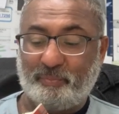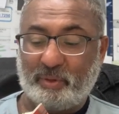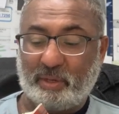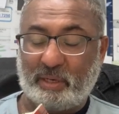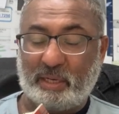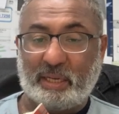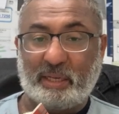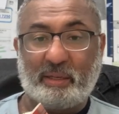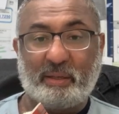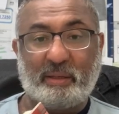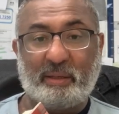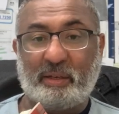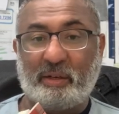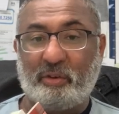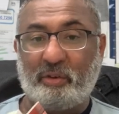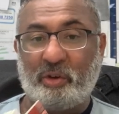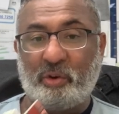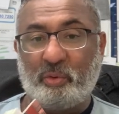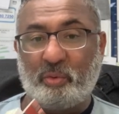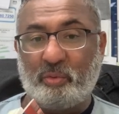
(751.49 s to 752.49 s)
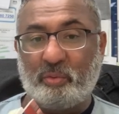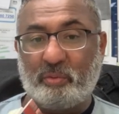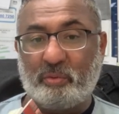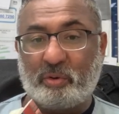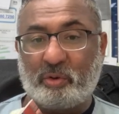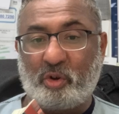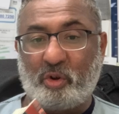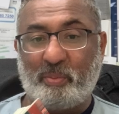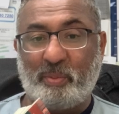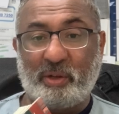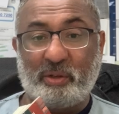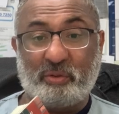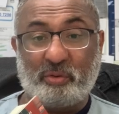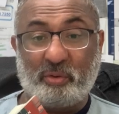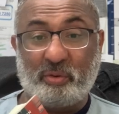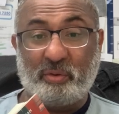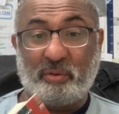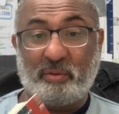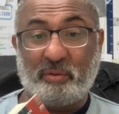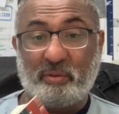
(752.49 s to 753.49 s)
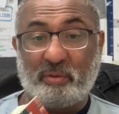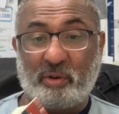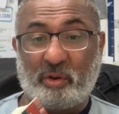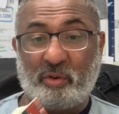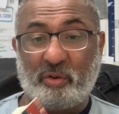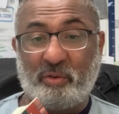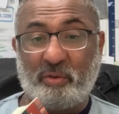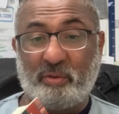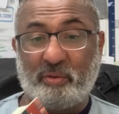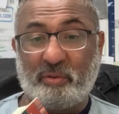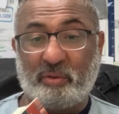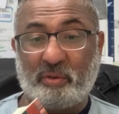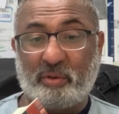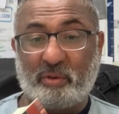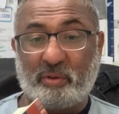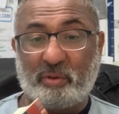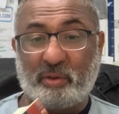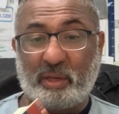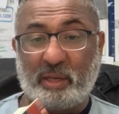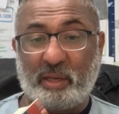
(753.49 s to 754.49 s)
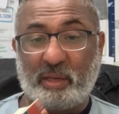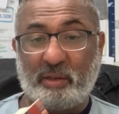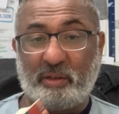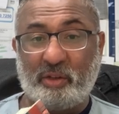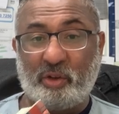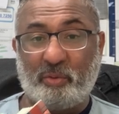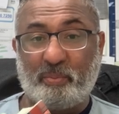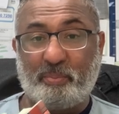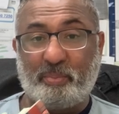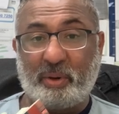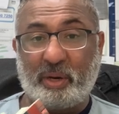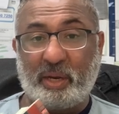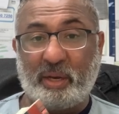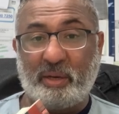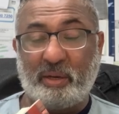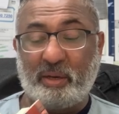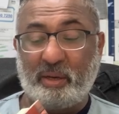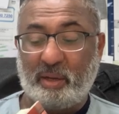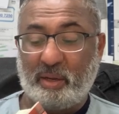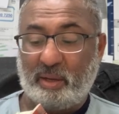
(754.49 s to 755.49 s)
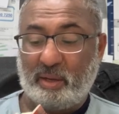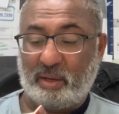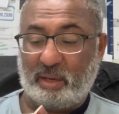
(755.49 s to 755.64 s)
like comments on Britain,